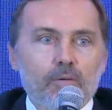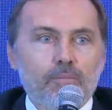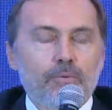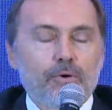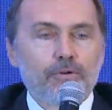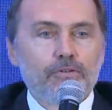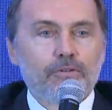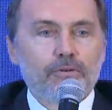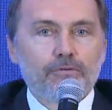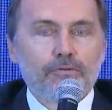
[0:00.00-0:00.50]

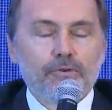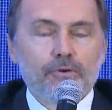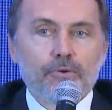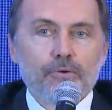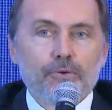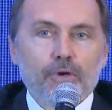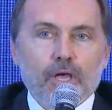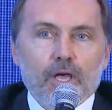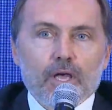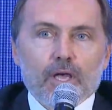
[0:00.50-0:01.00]
point of
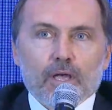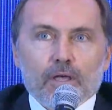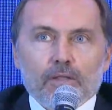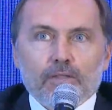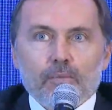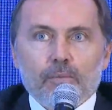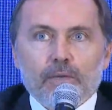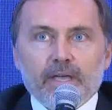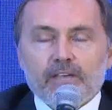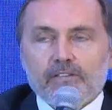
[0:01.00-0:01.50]
view,
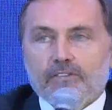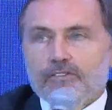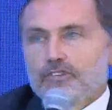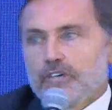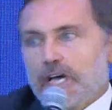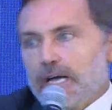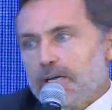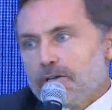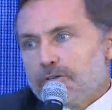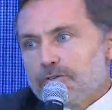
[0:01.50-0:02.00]
the biggest
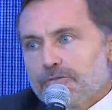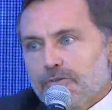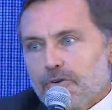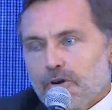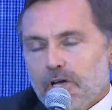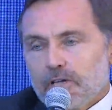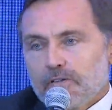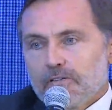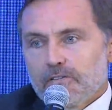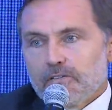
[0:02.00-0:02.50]
challenge for
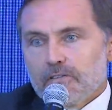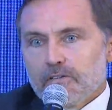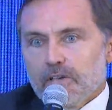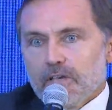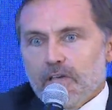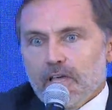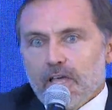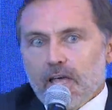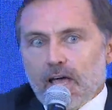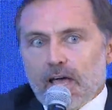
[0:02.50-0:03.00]
us,
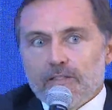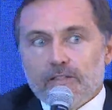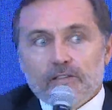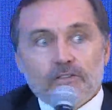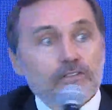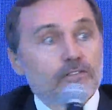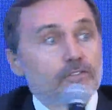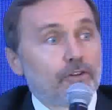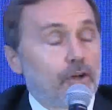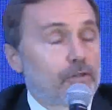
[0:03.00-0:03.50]
and this
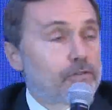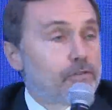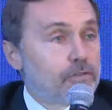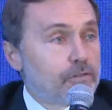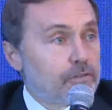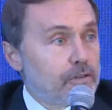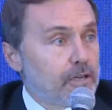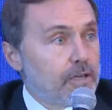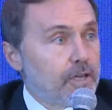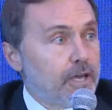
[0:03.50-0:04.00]
is
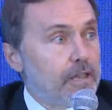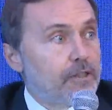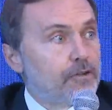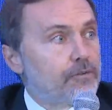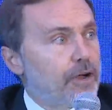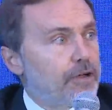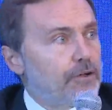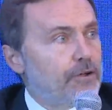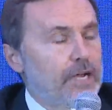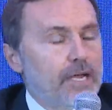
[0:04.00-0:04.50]
not in the
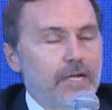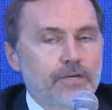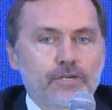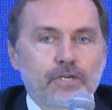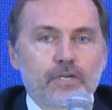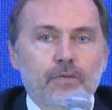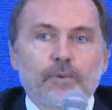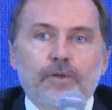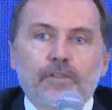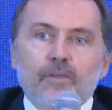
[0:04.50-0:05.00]

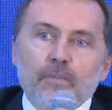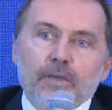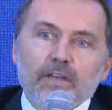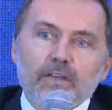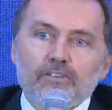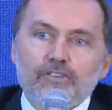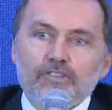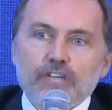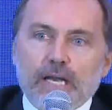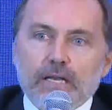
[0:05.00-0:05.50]
regulation, but the
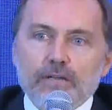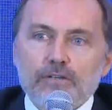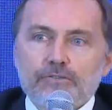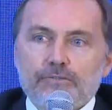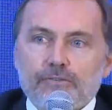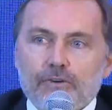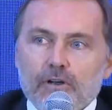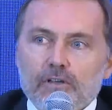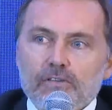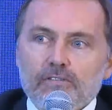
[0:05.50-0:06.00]
biggest challenge
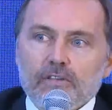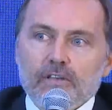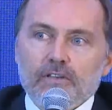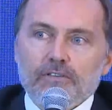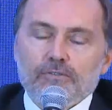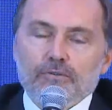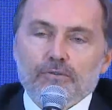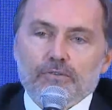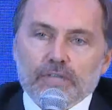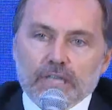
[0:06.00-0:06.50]
for us is
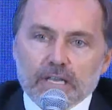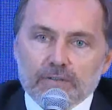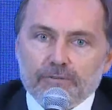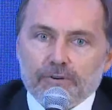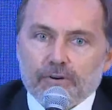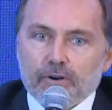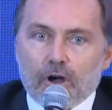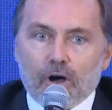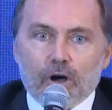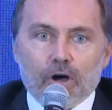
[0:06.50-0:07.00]
to
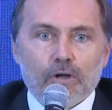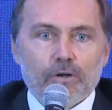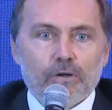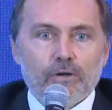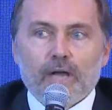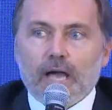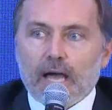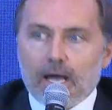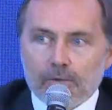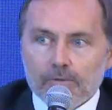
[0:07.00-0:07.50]
deliver on
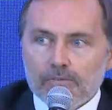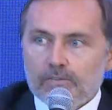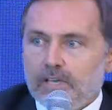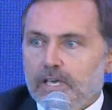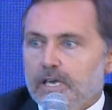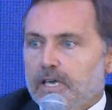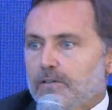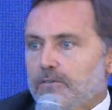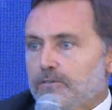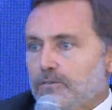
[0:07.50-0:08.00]

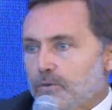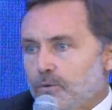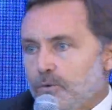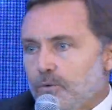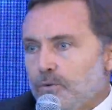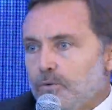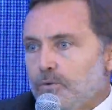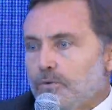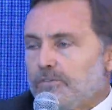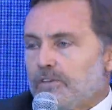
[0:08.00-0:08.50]
housing and
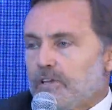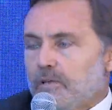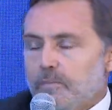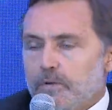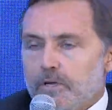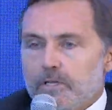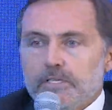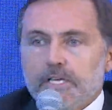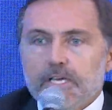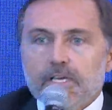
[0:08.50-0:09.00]
schools and
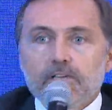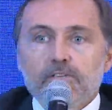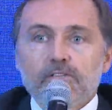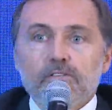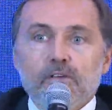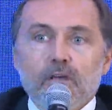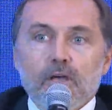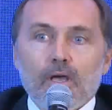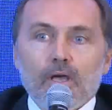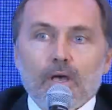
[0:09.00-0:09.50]

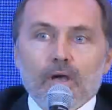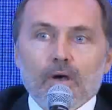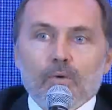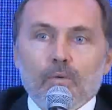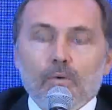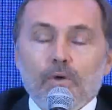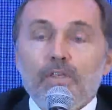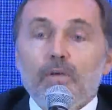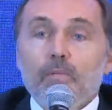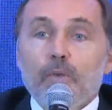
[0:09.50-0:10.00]
buildings
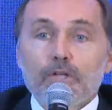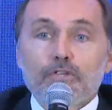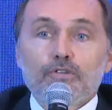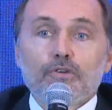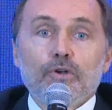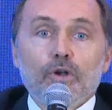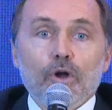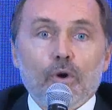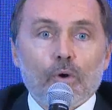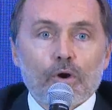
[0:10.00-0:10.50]
with a much
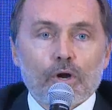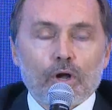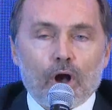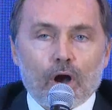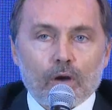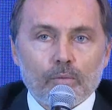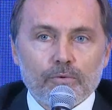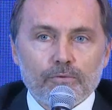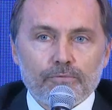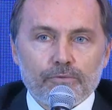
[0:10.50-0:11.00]
lower
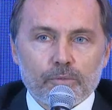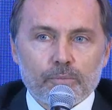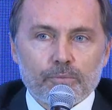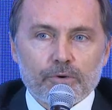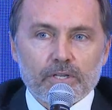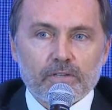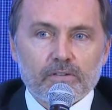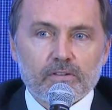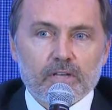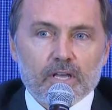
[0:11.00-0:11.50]
carbon
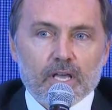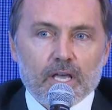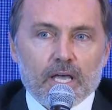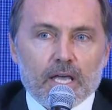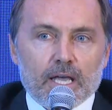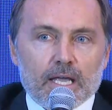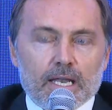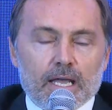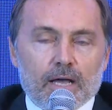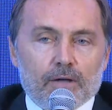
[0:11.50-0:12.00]
footprint.
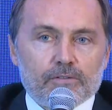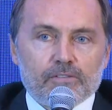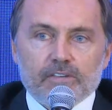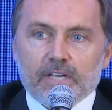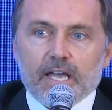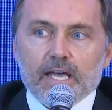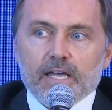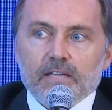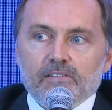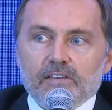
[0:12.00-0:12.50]
Now
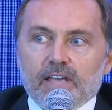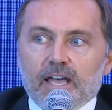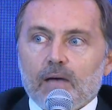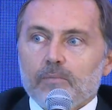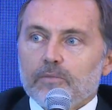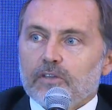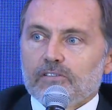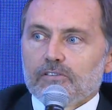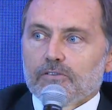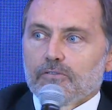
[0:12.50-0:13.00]
today,
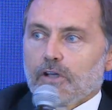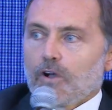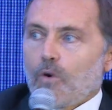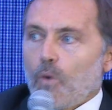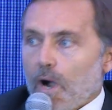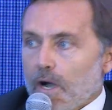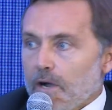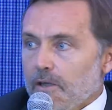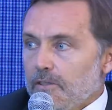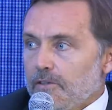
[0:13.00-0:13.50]
DM doesn't
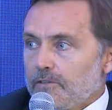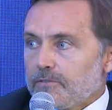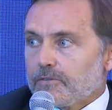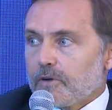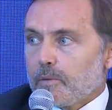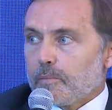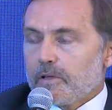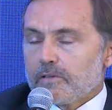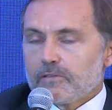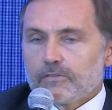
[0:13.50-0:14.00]
require this
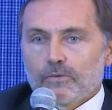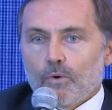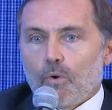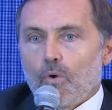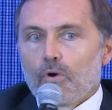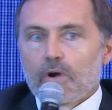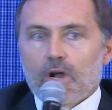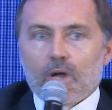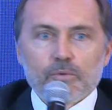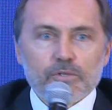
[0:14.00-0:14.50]
from us
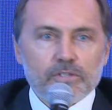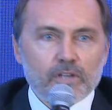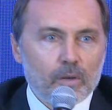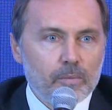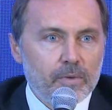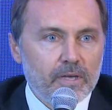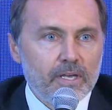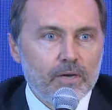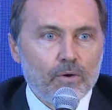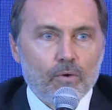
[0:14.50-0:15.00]
or Abu
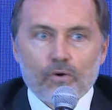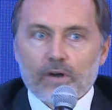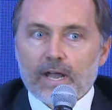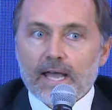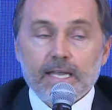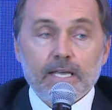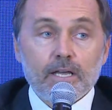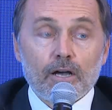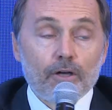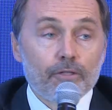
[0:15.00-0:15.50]
Dhabi or
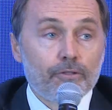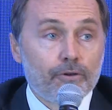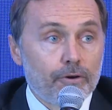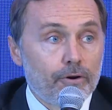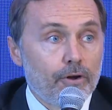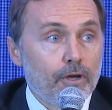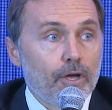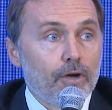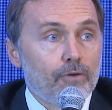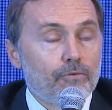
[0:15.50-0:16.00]
any other
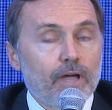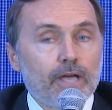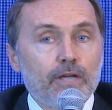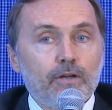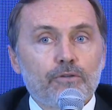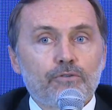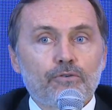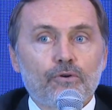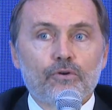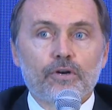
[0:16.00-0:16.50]

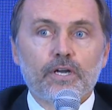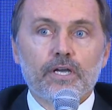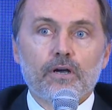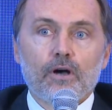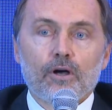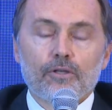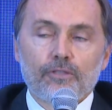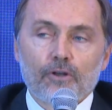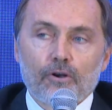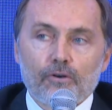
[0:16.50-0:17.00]
regulatory
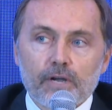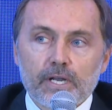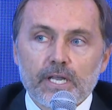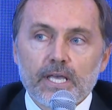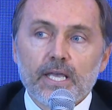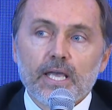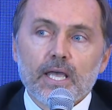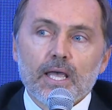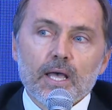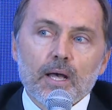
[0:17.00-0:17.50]

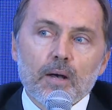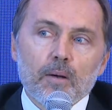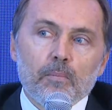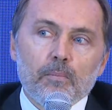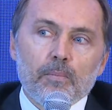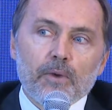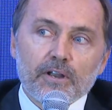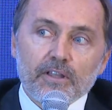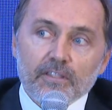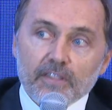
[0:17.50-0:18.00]
authority.
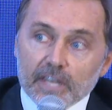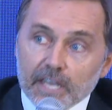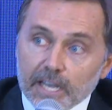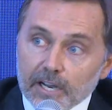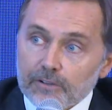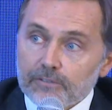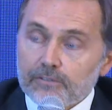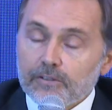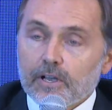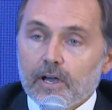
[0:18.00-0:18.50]
But in the
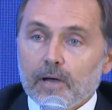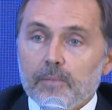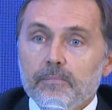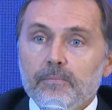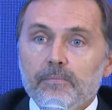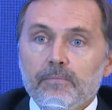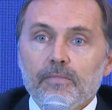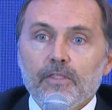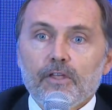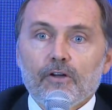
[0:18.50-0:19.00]
years to come,
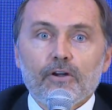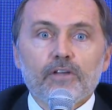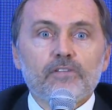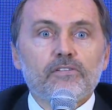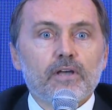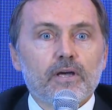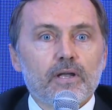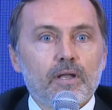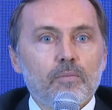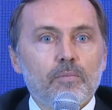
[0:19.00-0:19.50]
there is
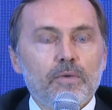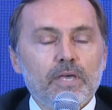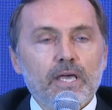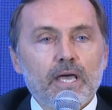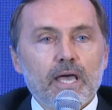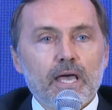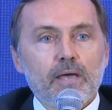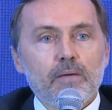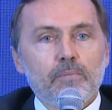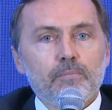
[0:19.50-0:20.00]
going to be
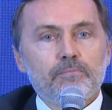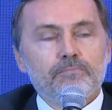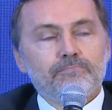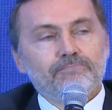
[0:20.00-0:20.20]
a